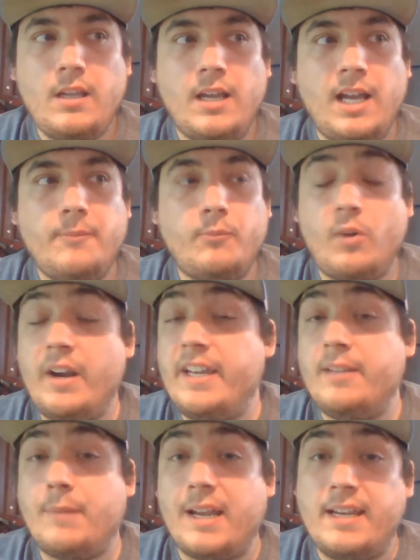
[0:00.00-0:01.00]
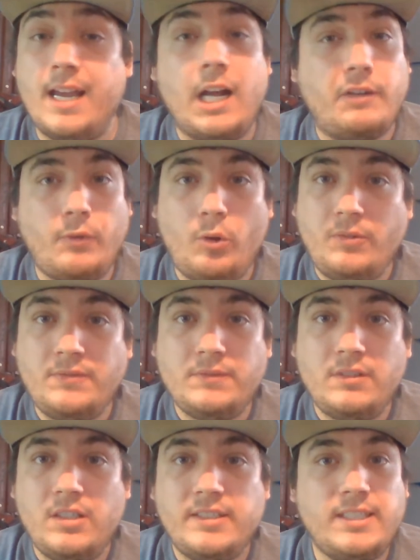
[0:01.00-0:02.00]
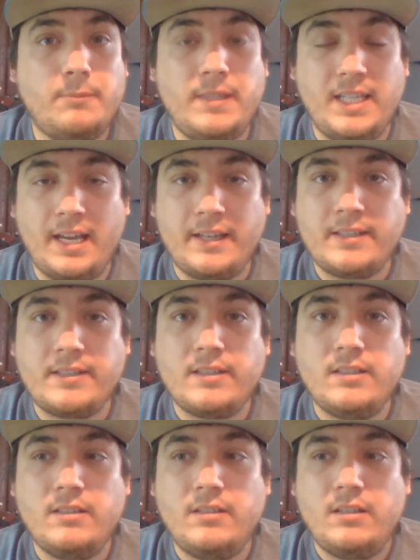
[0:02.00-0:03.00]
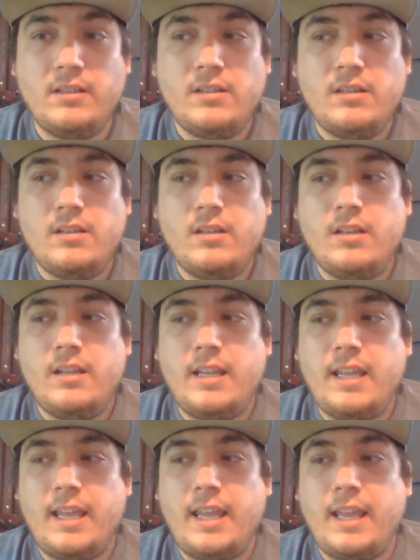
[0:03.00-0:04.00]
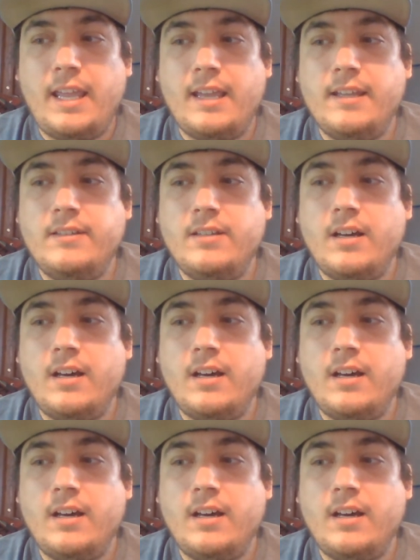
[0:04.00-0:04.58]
I'm writing my novel, Symbiotic. And